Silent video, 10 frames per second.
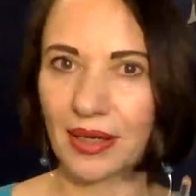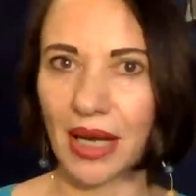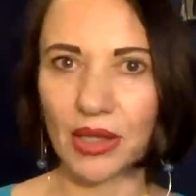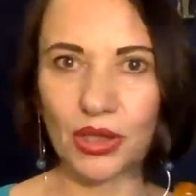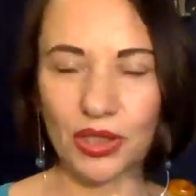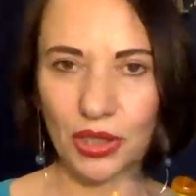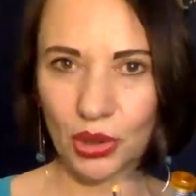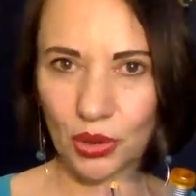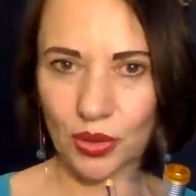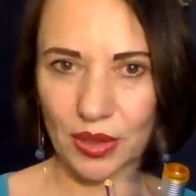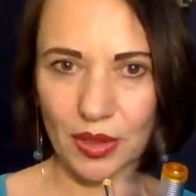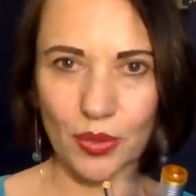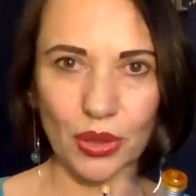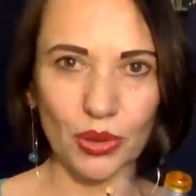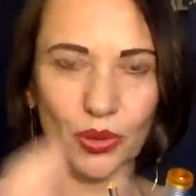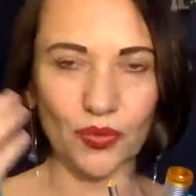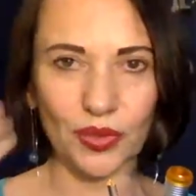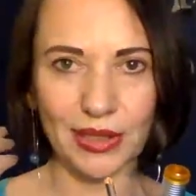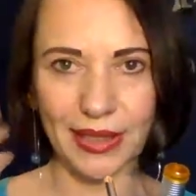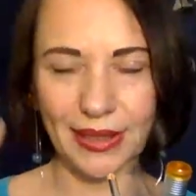I still use this because
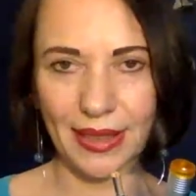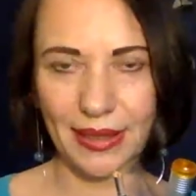obviously,